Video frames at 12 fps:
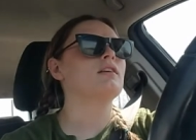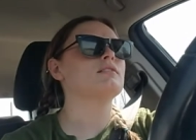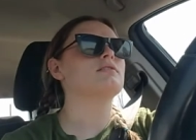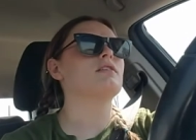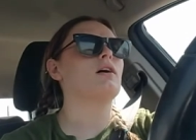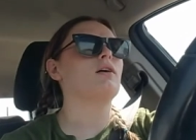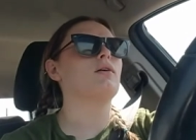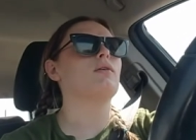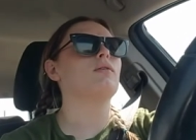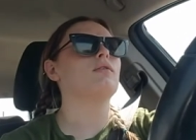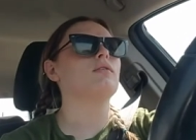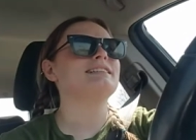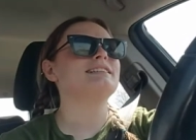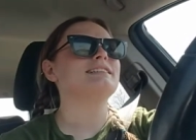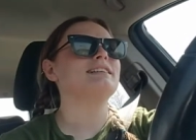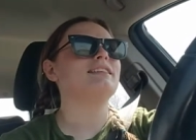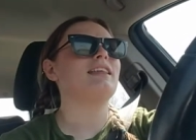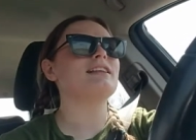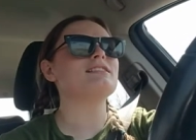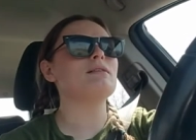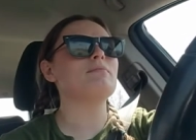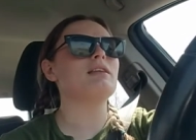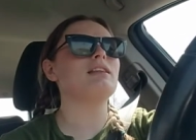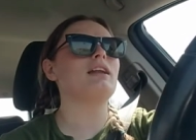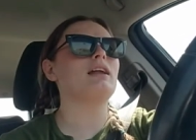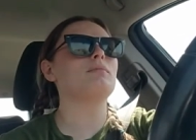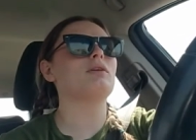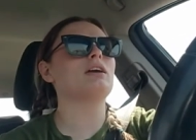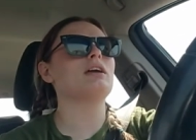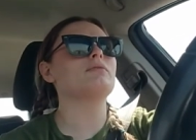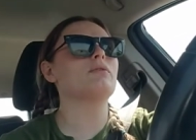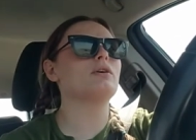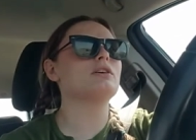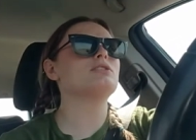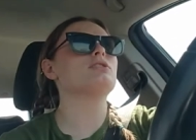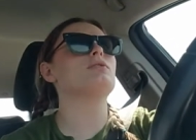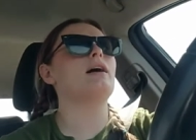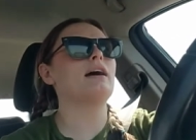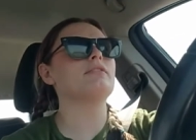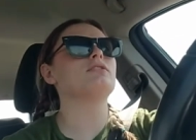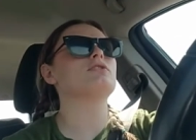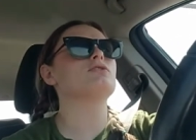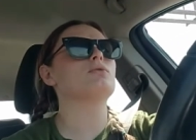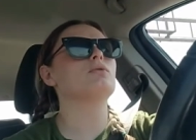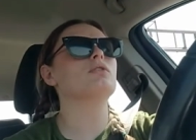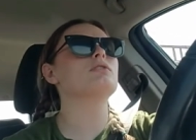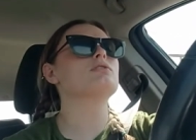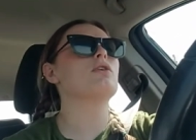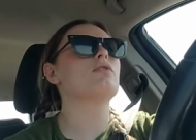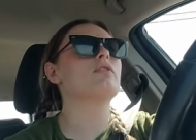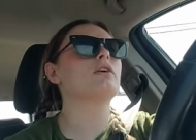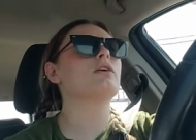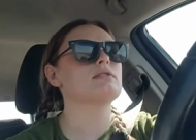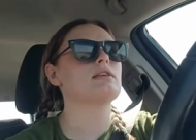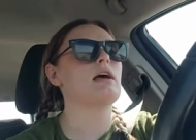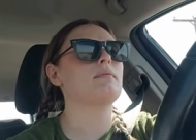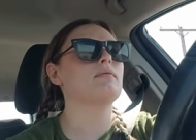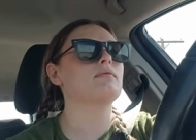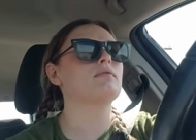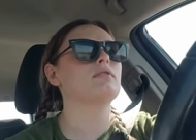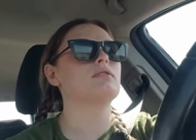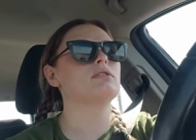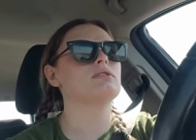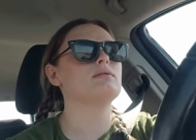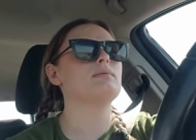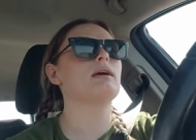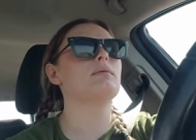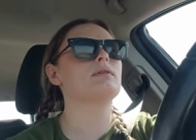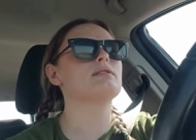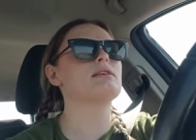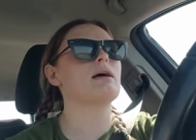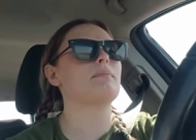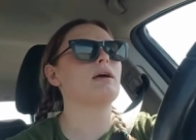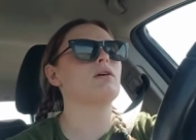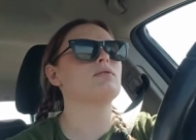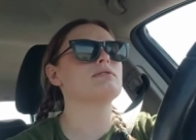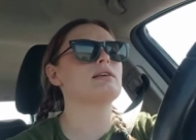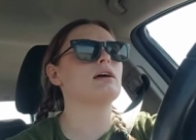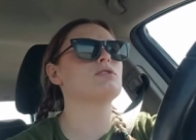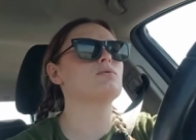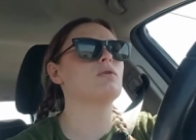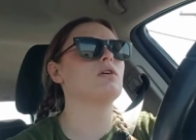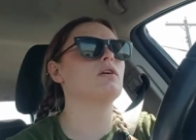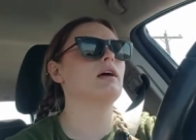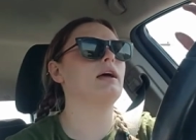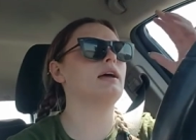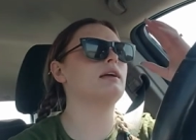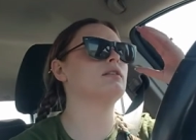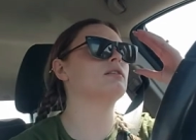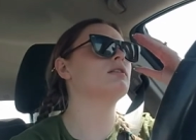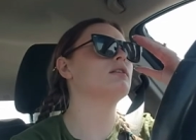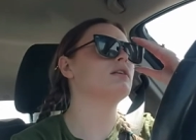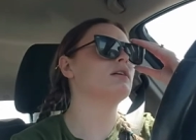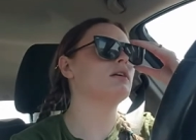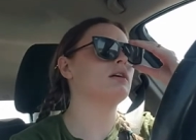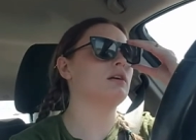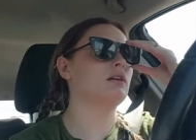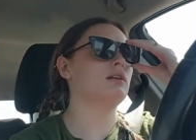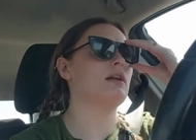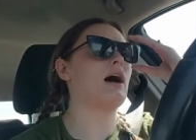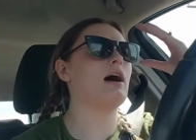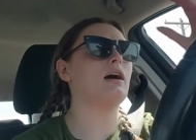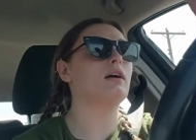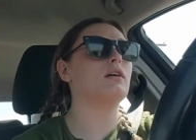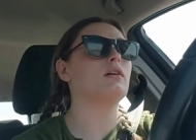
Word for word: So that's something that I'm looking forward to after school is over, that, to be able to set my own schedule and not